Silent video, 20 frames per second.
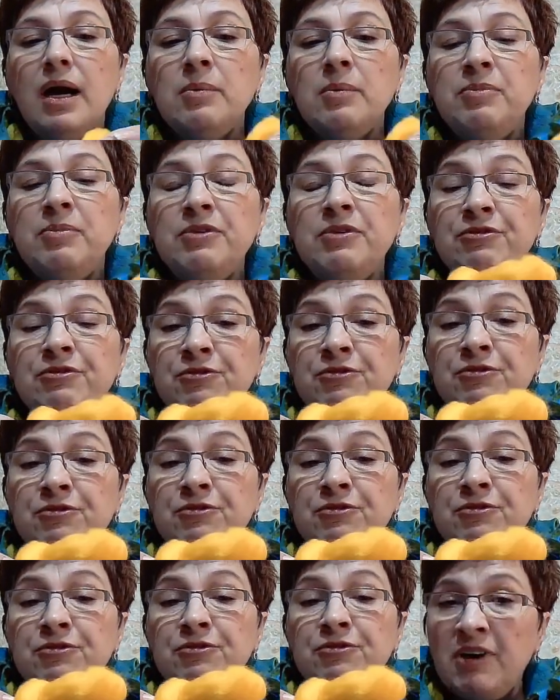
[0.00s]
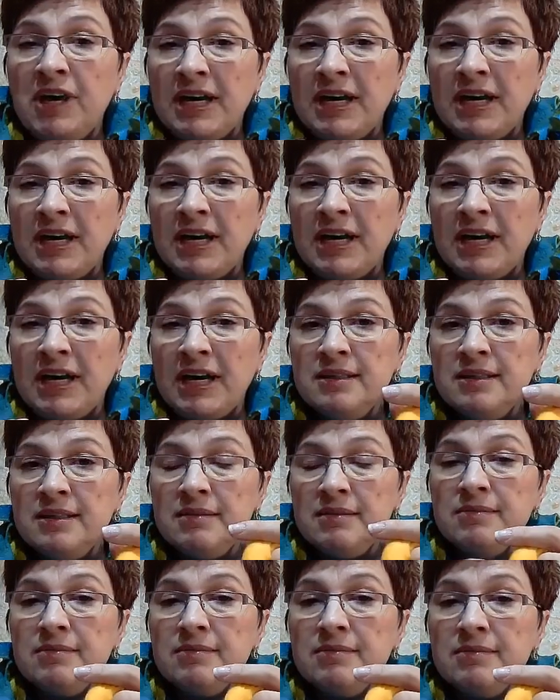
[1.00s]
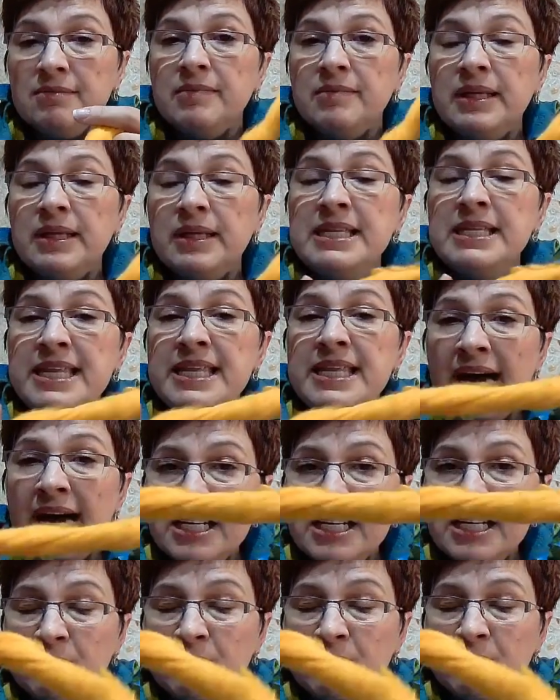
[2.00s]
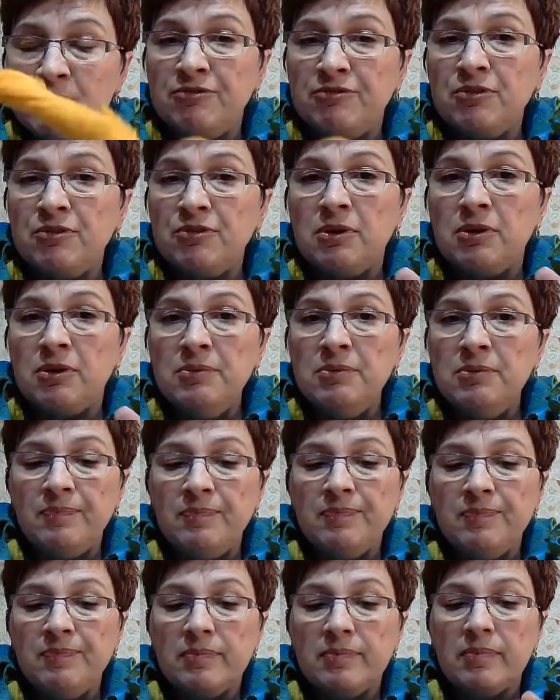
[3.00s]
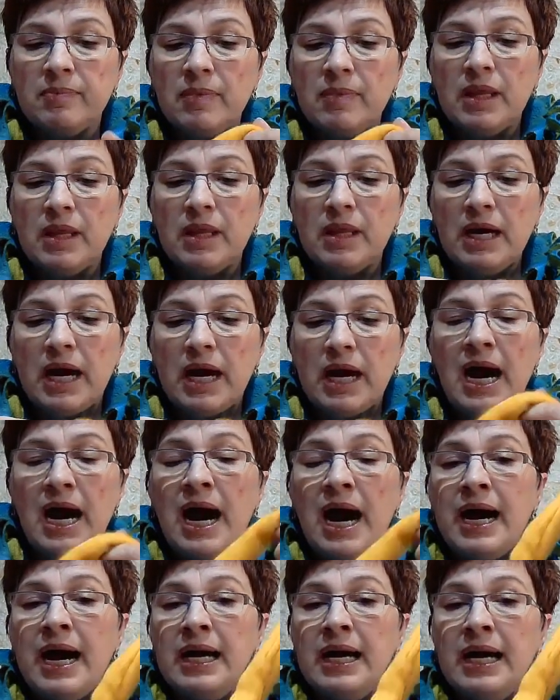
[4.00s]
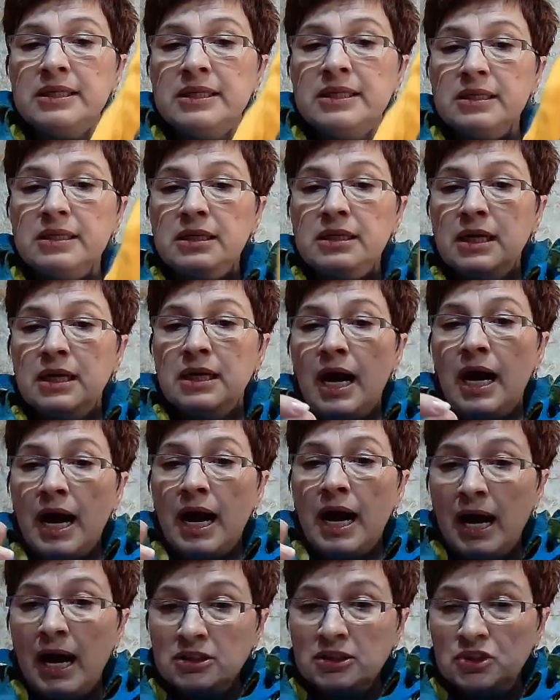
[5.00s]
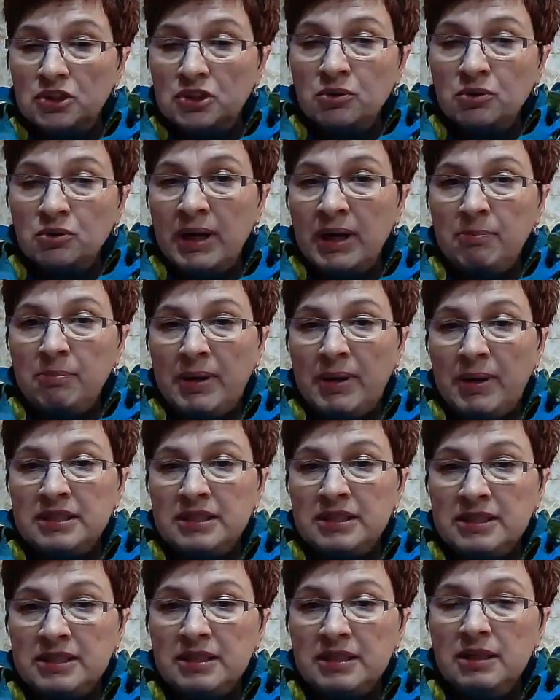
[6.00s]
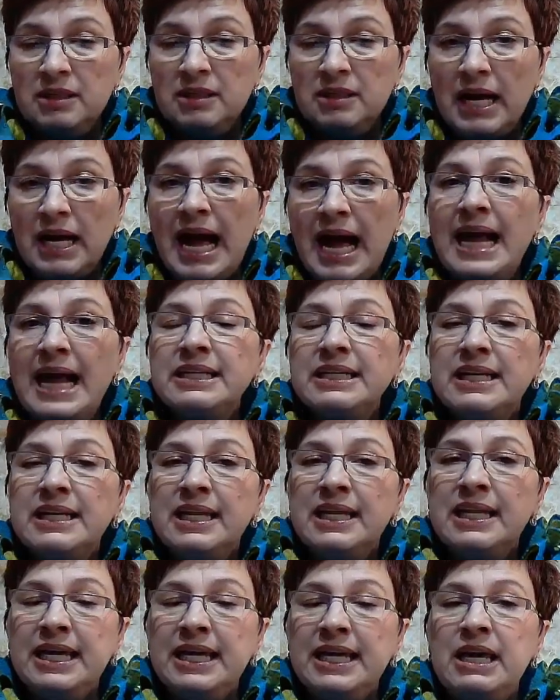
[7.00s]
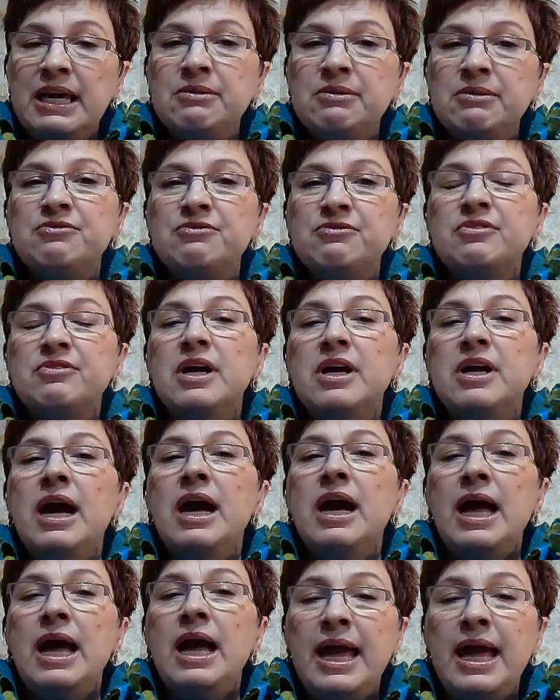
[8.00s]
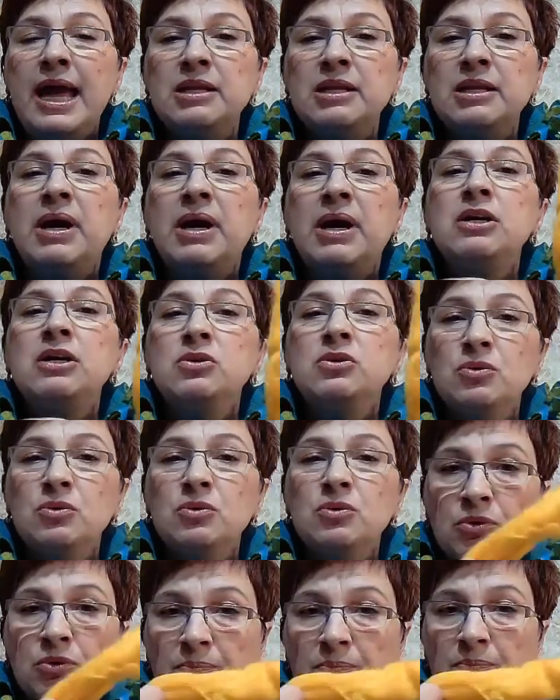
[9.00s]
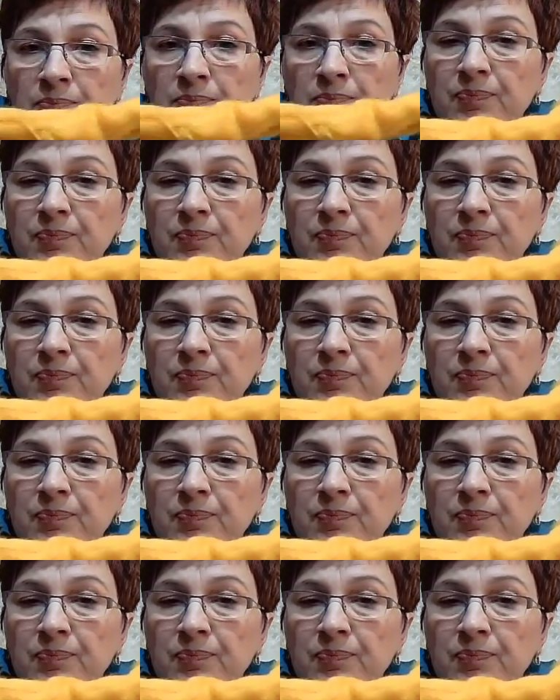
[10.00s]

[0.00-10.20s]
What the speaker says: Before felting, night before, I undo my bundle and leave in my room,